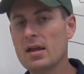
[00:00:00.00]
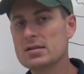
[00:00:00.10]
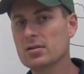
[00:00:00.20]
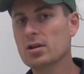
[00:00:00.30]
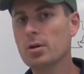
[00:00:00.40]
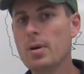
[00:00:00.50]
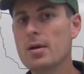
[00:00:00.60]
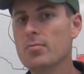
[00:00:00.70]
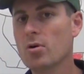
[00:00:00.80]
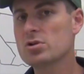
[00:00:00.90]
That's a little
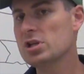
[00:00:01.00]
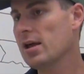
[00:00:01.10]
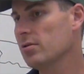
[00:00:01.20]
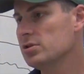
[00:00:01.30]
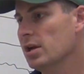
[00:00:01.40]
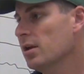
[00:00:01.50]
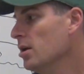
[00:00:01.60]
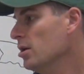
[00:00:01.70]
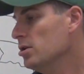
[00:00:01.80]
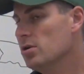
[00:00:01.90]
bit more challenging.
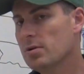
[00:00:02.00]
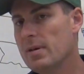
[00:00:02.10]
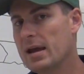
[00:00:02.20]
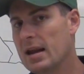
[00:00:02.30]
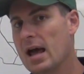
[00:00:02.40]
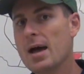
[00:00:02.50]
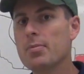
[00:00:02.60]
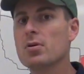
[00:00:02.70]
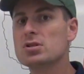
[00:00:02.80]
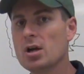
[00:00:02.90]
You can make an app
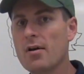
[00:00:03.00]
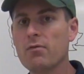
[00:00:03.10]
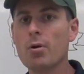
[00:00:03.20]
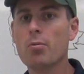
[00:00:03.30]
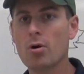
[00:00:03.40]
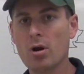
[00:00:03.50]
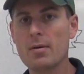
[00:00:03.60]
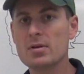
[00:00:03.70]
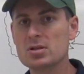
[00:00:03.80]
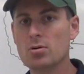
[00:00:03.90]
or a software
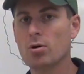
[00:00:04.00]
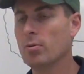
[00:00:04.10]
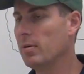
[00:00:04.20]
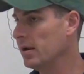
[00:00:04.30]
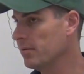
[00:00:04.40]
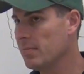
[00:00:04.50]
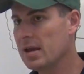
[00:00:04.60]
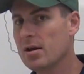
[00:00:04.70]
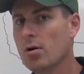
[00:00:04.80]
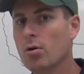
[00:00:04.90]
program that's cool, but
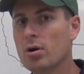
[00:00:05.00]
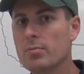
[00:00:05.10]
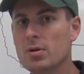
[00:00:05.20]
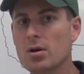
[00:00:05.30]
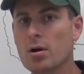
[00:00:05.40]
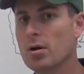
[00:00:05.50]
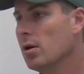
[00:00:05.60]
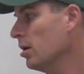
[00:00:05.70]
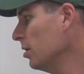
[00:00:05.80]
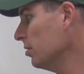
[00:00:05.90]
making a whole
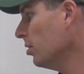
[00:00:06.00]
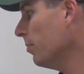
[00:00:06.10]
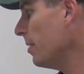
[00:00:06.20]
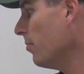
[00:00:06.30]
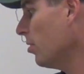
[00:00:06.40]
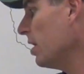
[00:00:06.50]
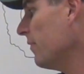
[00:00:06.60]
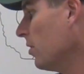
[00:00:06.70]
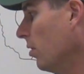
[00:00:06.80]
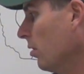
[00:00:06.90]
computer, a little bit more
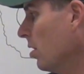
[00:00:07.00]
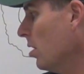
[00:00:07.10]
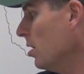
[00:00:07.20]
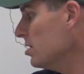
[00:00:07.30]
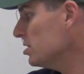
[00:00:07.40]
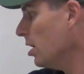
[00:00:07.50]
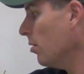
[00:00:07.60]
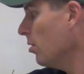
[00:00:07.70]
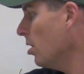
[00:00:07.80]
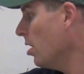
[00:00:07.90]
difficult.
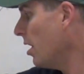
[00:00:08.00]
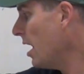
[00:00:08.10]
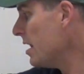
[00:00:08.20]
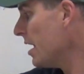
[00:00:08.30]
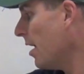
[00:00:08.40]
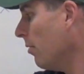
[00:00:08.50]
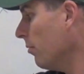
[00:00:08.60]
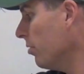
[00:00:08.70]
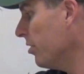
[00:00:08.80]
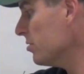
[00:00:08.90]
So
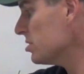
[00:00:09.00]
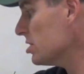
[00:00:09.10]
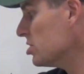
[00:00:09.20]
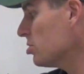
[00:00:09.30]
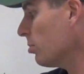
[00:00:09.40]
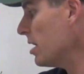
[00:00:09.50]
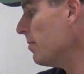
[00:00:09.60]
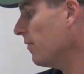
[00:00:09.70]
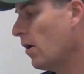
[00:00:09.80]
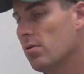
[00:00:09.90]
anyhow, there's this
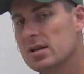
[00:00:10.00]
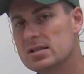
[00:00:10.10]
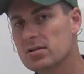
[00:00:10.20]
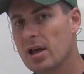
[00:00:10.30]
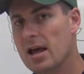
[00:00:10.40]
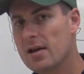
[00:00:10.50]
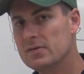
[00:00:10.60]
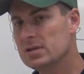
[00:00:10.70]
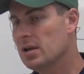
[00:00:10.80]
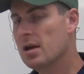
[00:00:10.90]
dream of owning
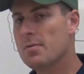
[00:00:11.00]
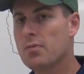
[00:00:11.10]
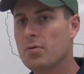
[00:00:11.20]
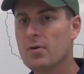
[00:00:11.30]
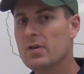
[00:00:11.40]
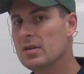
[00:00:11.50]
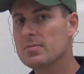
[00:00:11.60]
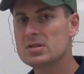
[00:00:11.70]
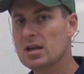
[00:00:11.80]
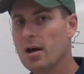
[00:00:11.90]
slaves, improving
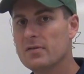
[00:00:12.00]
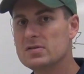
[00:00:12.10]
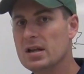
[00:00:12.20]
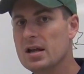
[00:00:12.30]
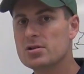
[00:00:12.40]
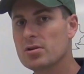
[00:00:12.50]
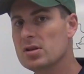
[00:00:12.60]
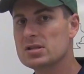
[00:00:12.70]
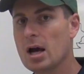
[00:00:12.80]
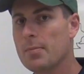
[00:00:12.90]
themselves, and entering
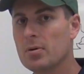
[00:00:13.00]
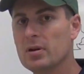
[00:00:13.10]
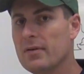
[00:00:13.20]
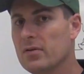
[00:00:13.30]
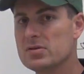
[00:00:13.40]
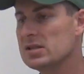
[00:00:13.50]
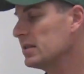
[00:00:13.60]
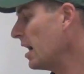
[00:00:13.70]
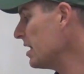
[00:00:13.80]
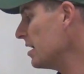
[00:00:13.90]
this upper level of
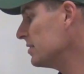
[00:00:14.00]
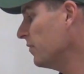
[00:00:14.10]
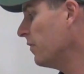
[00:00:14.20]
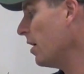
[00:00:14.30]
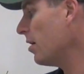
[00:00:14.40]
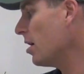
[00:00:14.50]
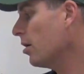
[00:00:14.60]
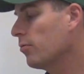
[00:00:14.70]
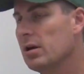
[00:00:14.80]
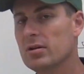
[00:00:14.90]
society. It's very
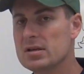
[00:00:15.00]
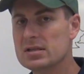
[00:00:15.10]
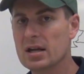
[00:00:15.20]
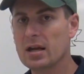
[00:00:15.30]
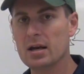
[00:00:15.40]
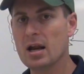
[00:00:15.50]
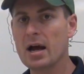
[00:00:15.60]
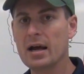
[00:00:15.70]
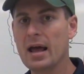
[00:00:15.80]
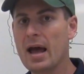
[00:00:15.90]
unrealistic and
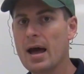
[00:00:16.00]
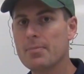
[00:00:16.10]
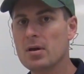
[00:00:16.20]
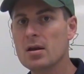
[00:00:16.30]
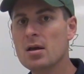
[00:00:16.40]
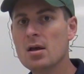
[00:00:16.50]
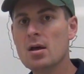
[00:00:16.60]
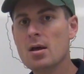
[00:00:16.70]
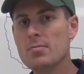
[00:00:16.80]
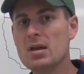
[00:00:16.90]
not going to happen
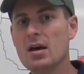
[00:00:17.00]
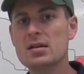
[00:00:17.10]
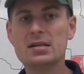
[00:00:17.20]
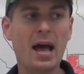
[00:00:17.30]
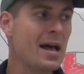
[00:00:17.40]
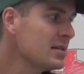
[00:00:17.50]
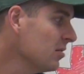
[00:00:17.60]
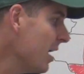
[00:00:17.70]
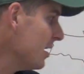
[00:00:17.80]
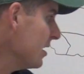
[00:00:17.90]
because as
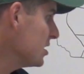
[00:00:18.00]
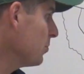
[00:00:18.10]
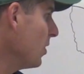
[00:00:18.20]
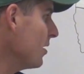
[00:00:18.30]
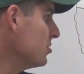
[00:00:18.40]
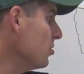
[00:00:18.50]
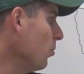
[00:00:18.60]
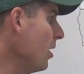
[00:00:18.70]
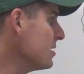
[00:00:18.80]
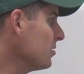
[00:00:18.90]
land gets spread out into the
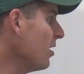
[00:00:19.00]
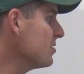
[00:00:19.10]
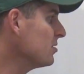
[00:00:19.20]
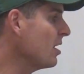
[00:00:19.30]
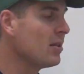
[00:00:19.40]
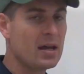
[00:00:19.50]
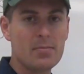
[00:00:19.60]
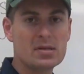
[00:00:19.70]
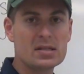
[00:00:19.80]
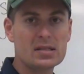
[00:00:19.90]
West, a lot of this land, like in
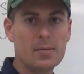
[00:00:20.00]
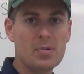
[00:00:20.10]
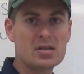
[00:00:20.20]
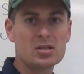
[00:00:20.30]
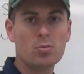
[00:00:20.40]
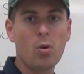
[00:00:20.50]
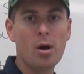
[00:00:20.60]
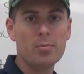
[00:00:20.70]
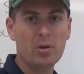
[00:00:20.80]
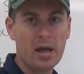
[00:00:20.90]
Mississippi, is
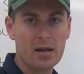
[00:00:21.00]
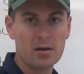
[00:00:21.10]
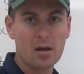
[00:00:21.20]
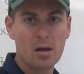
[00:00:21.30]
swampland.